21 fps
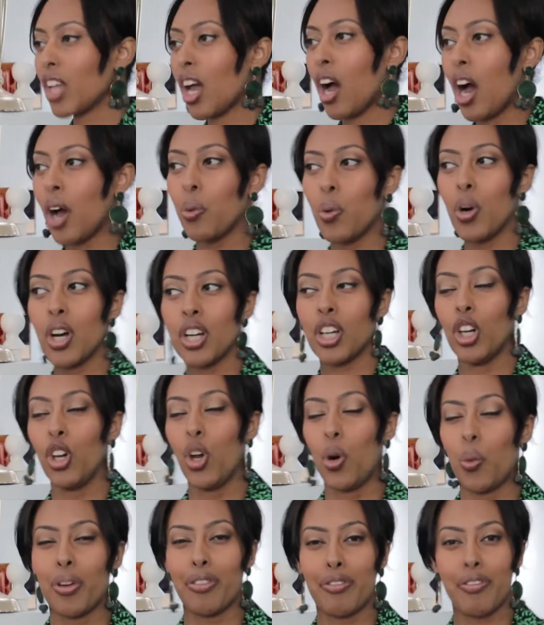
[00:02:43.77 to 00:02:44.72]
I work a
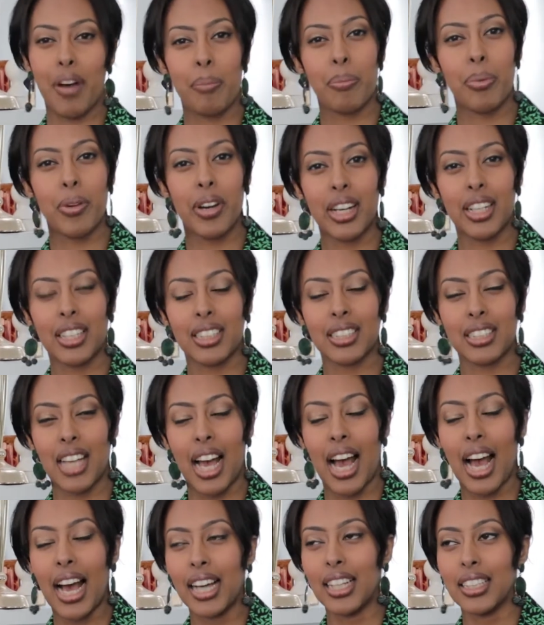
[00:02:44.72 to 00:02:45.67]
lot with fabrics,
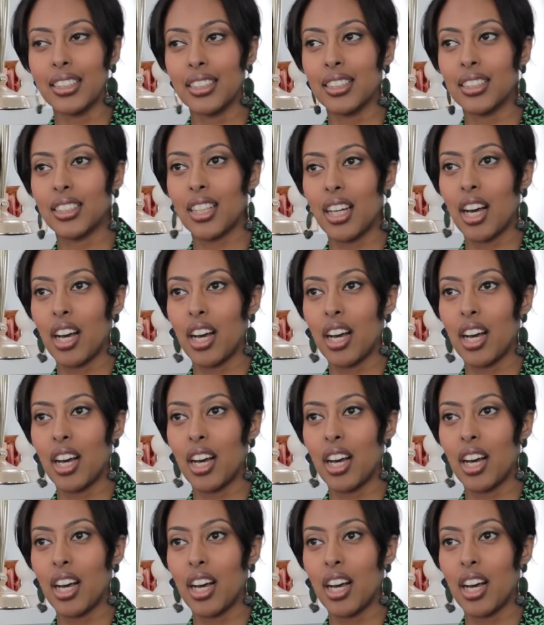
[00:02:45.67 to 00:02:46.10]
and